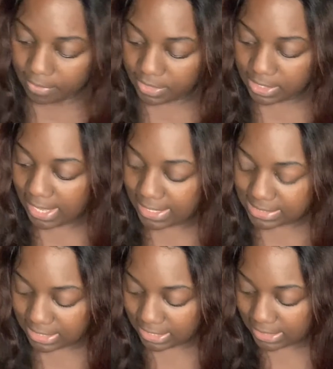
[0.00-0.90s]
the
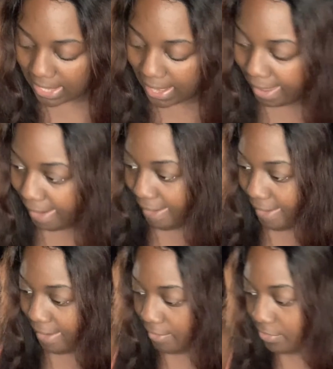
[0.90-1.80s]
next thing that I
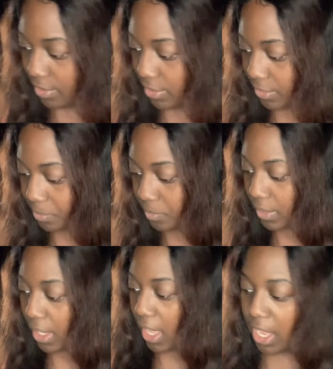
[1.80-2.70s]

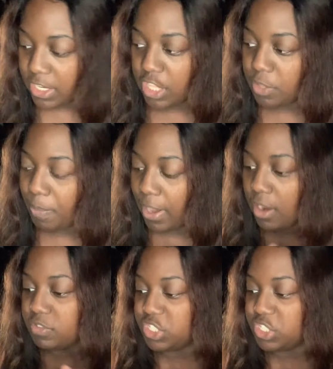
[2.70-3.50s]
have, another pair of